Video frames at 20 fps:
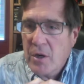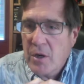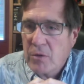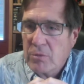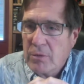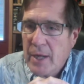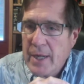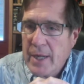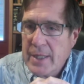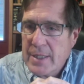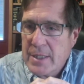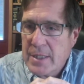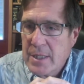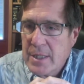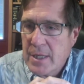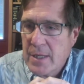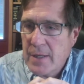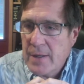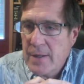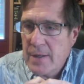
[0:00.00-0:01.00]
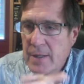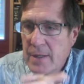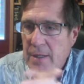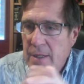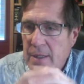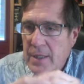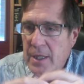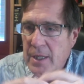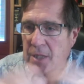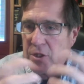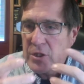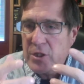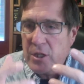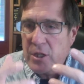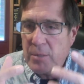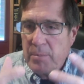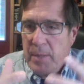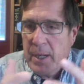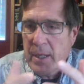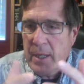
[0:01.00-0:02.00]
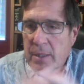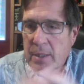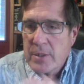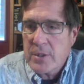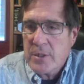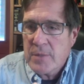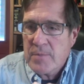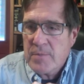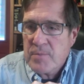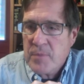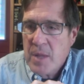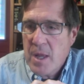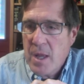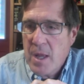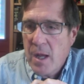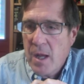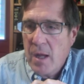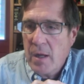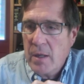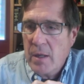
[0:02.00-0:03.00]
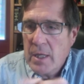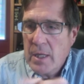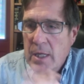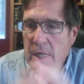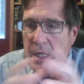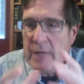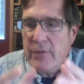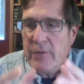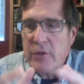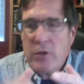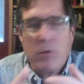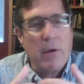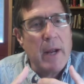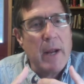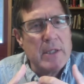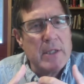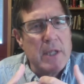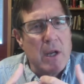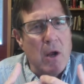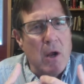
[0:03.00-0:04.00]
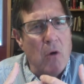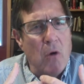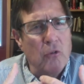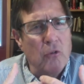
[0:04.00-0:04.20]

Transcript: rights against their parents. Even the rights that all